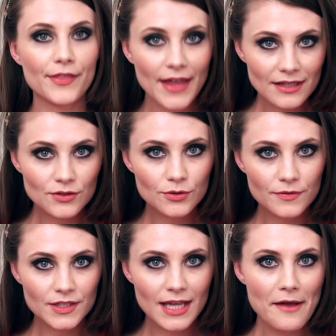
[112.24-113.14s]
That sort
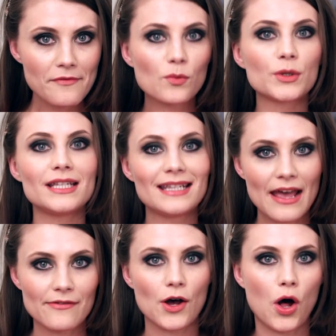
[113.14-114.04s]
of stuff would
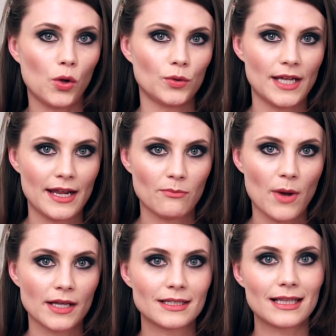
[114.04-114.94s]
never hold in
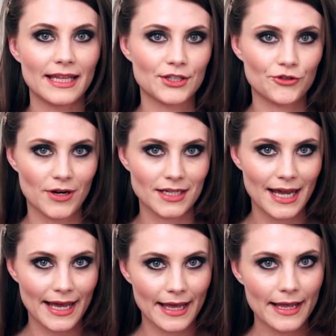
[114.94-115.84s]
my slick straight
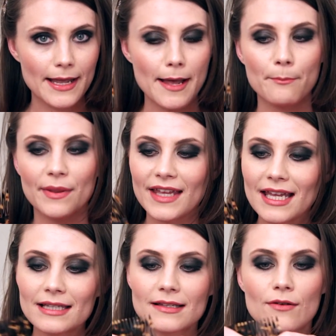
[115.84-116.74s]
hair. But
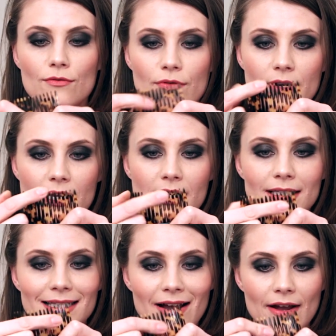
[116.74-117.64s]
these are really
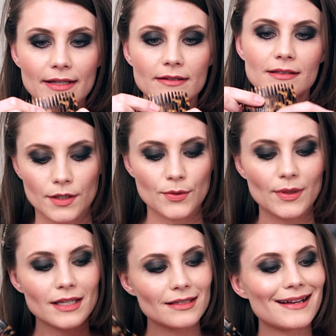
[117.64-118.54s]
tight. So
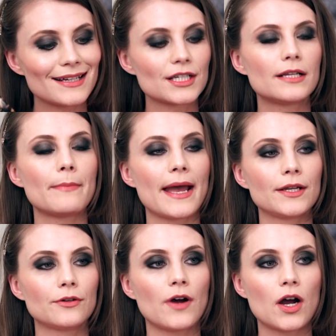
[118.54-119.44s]
these are actually
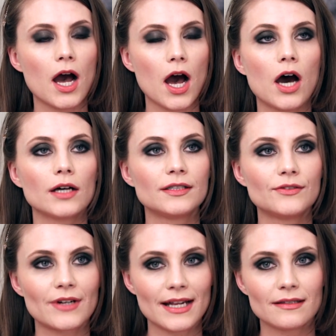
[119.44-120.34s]
made of
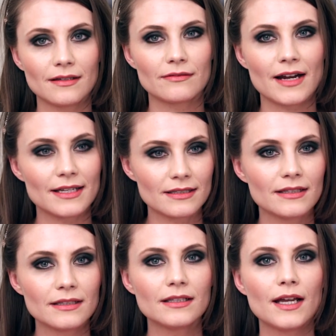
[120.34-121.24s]
hardened
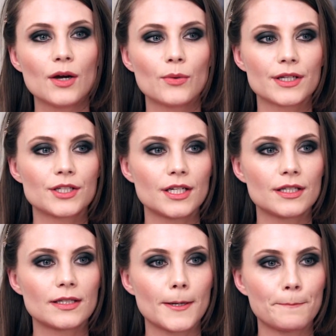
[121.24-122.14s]
resin, which
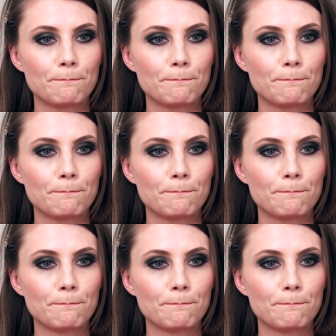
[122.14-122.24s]
is